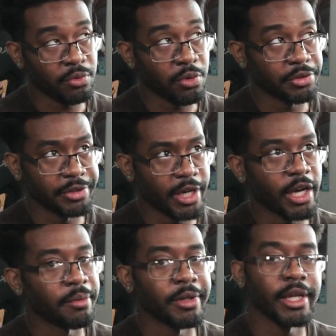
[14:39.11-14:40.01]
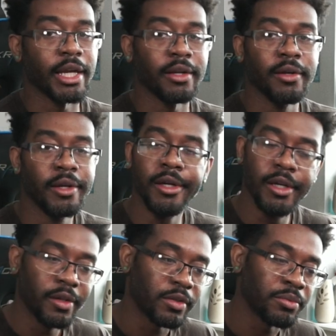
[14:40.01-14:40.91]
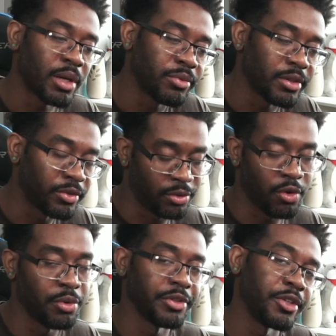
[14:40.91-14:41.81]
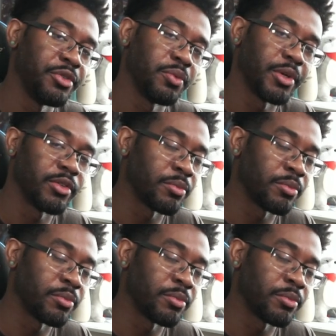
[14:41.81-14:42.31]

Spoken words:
course of time, that like sometimes that doesn't always get you the win.